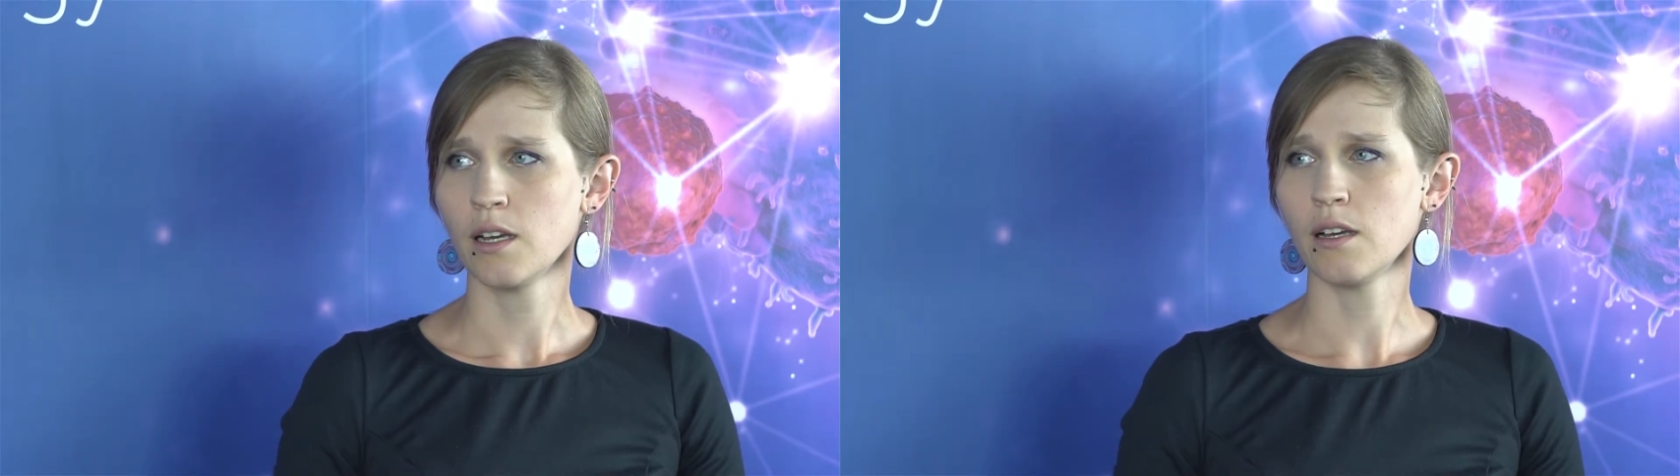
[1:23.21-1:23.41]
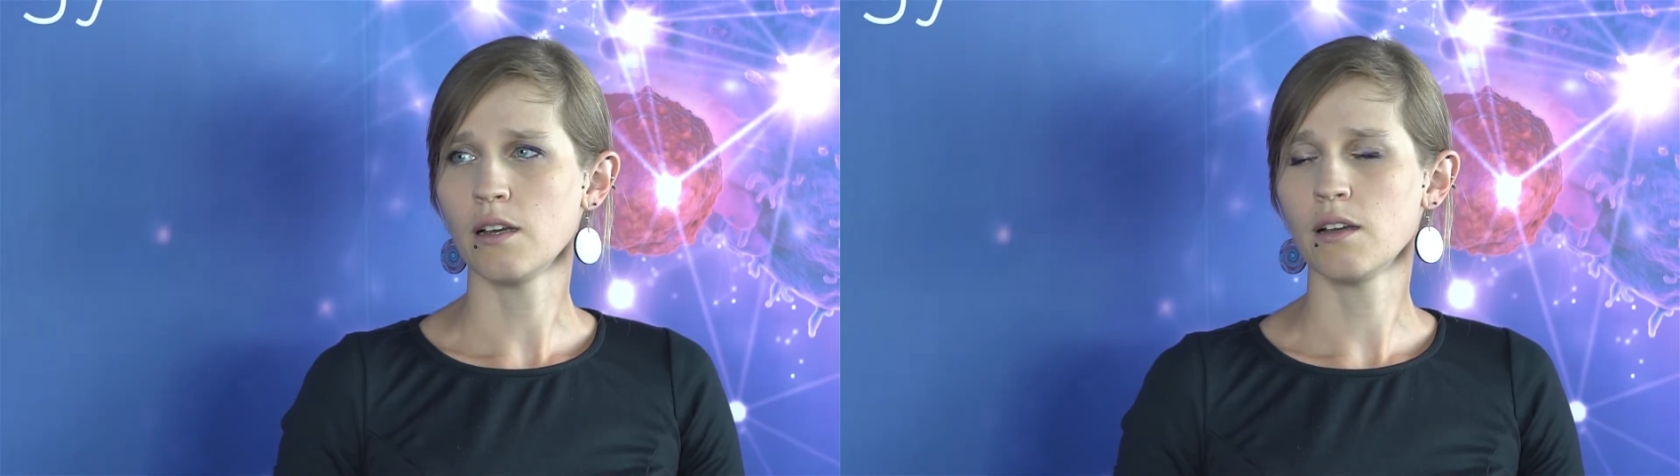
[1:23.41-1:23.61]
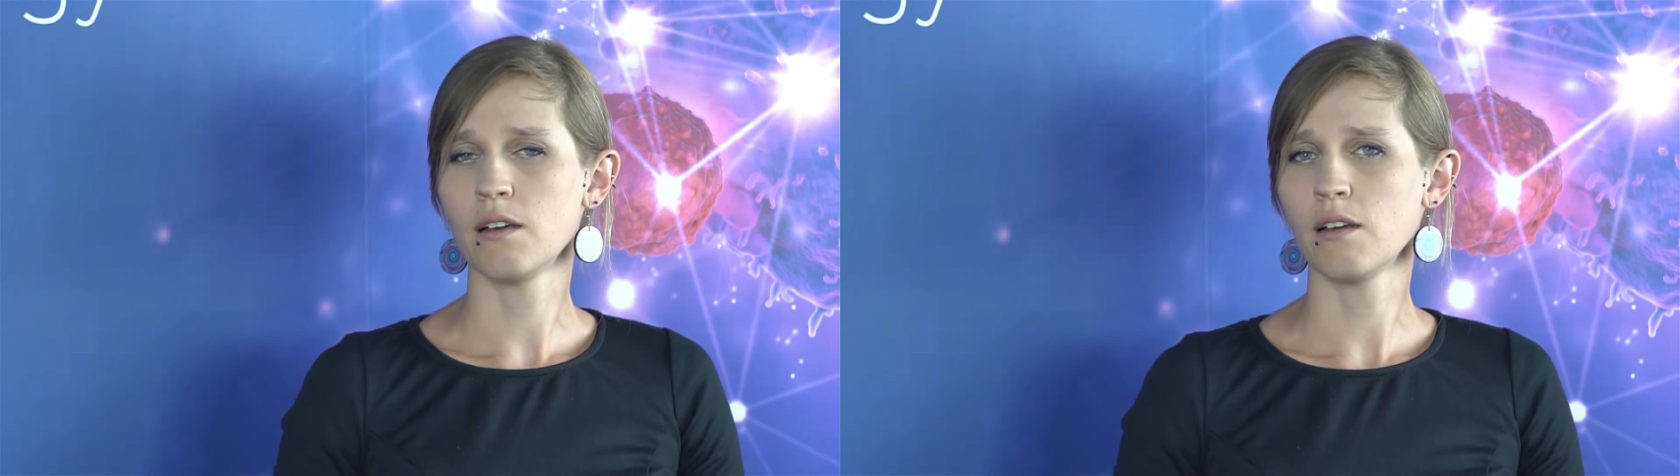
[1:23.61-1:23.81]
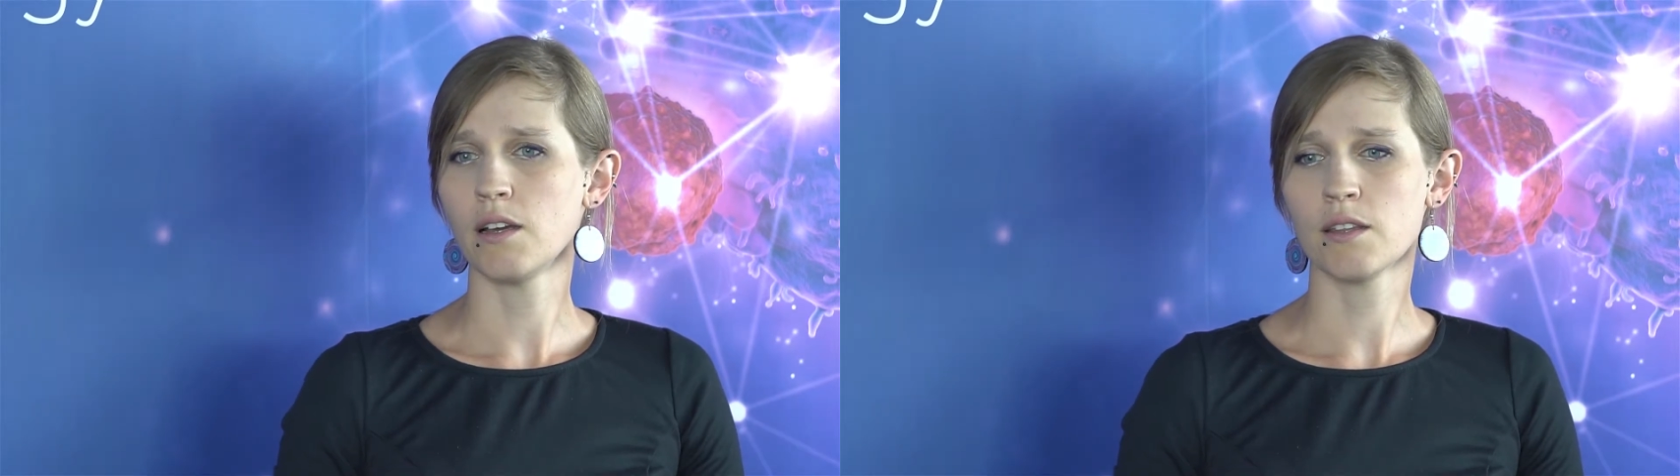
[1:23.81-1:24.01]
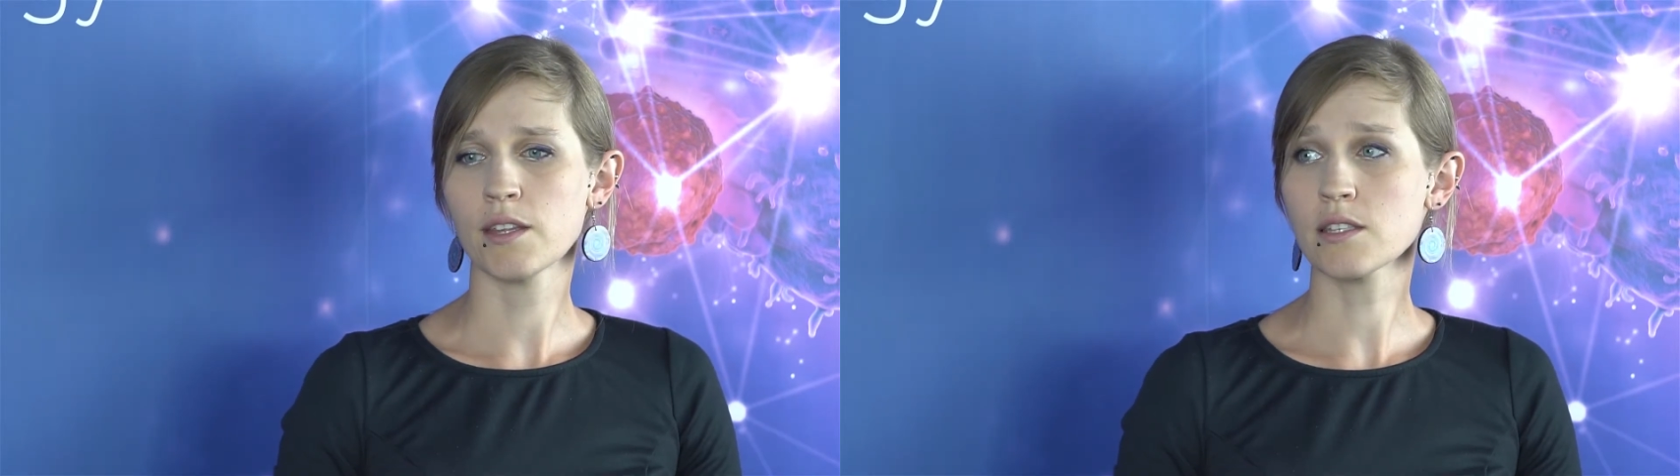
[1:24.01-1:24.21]

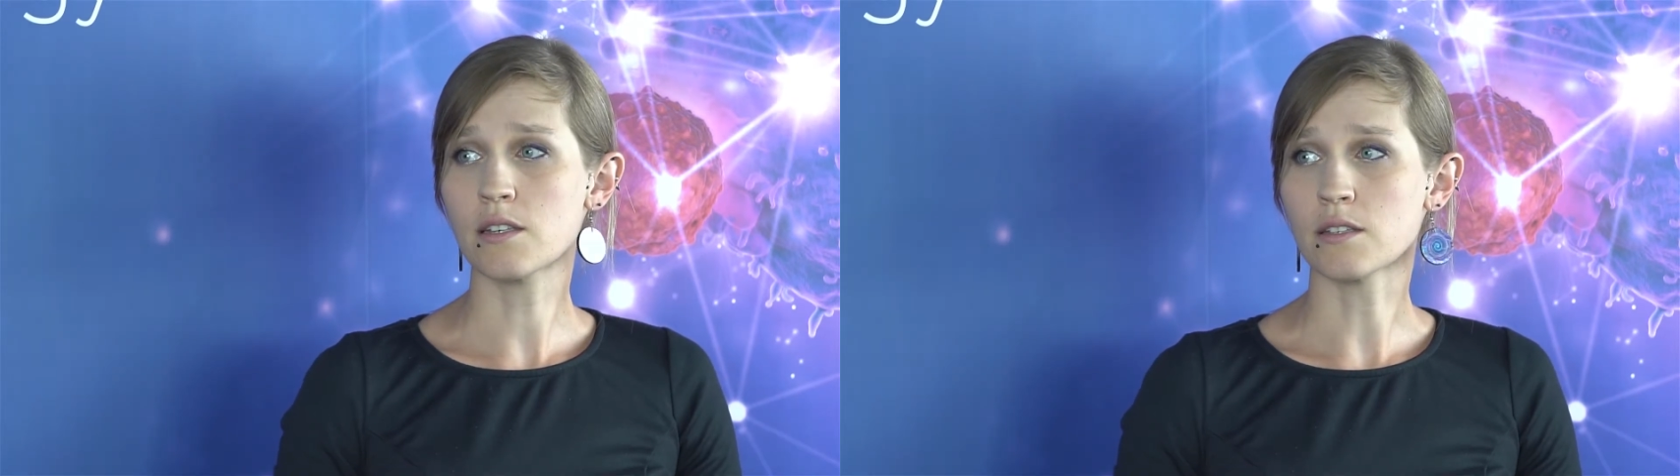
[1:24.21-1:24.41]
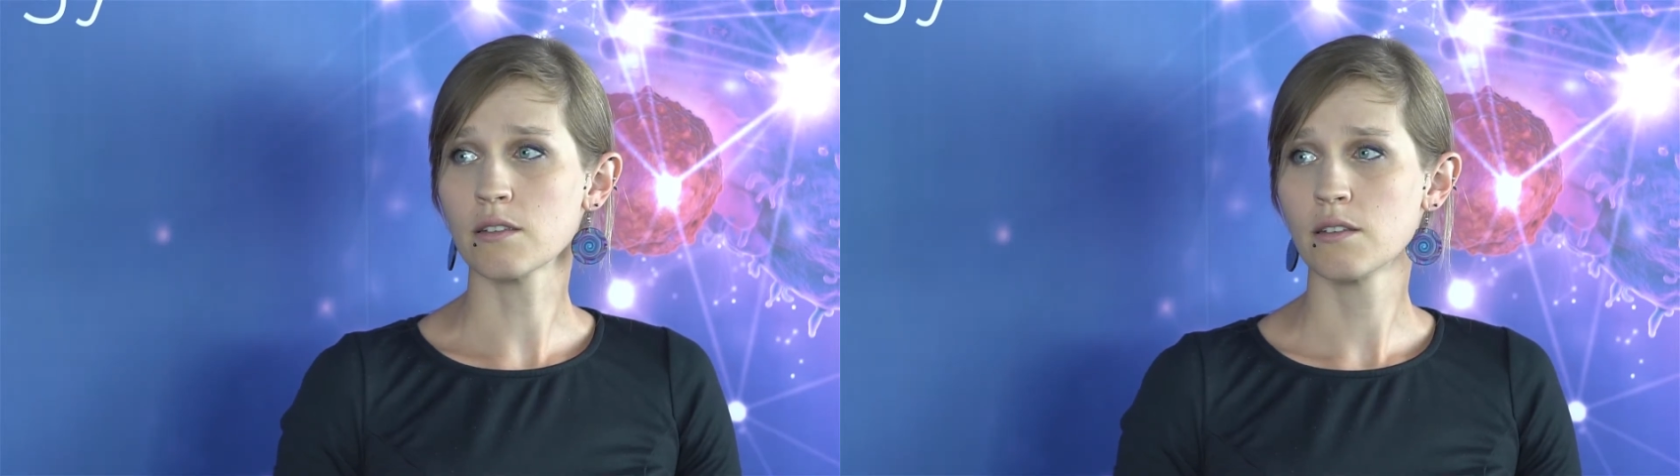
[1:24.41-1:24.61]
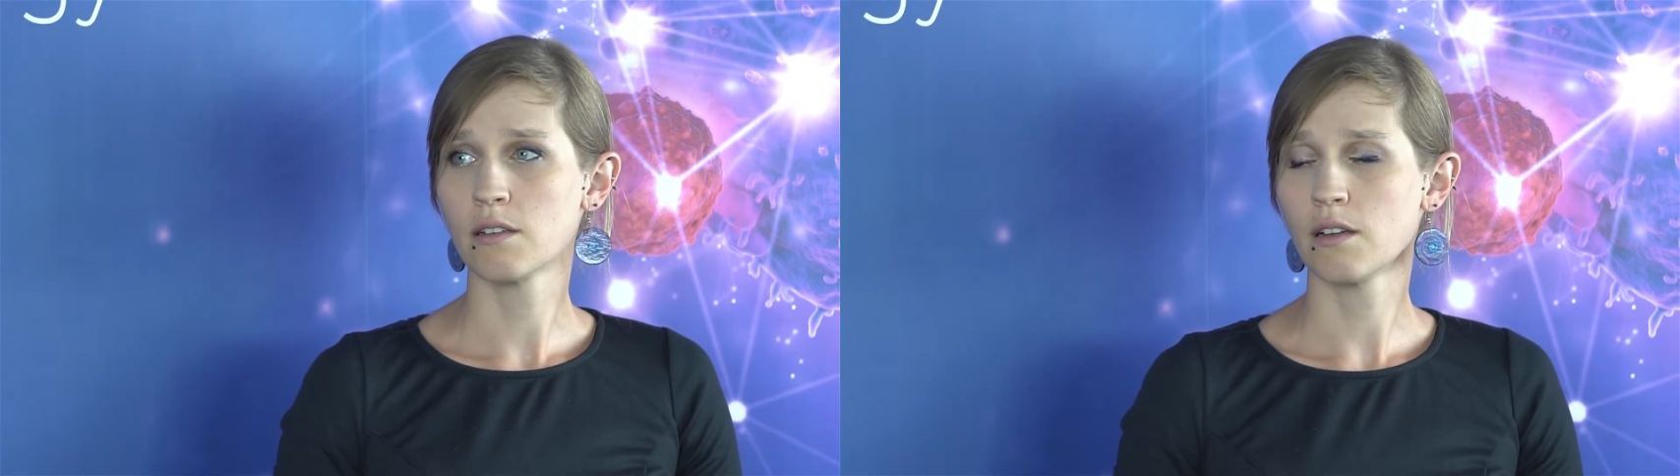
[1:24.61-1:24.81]
And that's it,